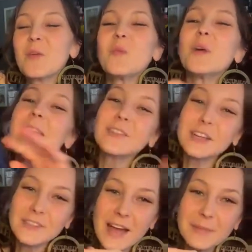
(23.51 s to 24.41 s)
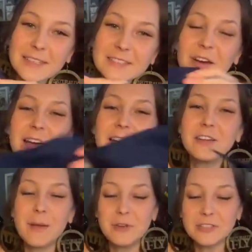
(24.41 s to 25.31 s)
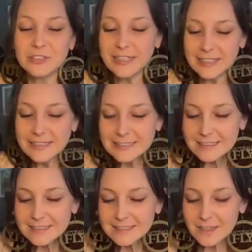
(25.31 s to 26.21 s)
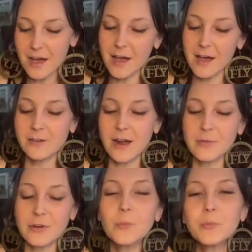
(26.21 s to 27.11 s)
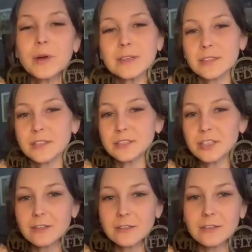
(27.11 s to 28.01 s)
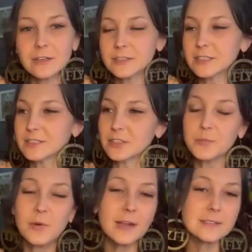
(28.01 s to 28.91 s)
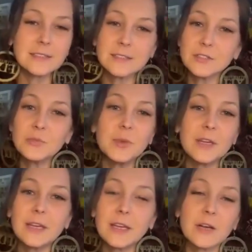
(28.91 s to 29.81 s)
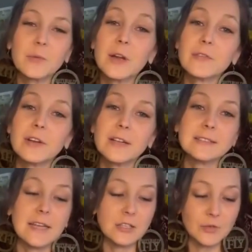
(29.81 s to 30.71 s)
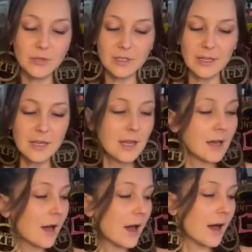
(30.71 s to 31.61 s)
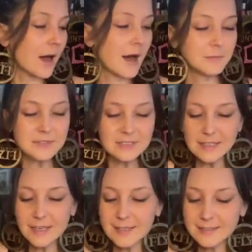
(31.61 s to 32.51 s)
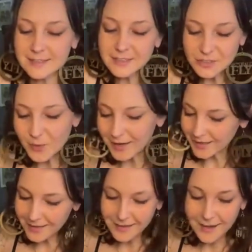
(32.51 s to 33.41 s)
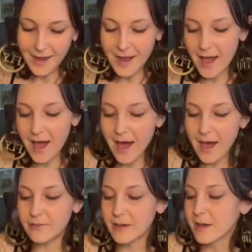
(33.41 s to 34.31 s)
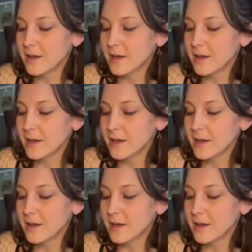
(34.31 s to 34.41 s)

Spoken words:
whatever your vibe is, go ahead and grab your drinks. Grab your notebooks or your journal or just your presence, you being here, whatever it is that you need to get situated. I have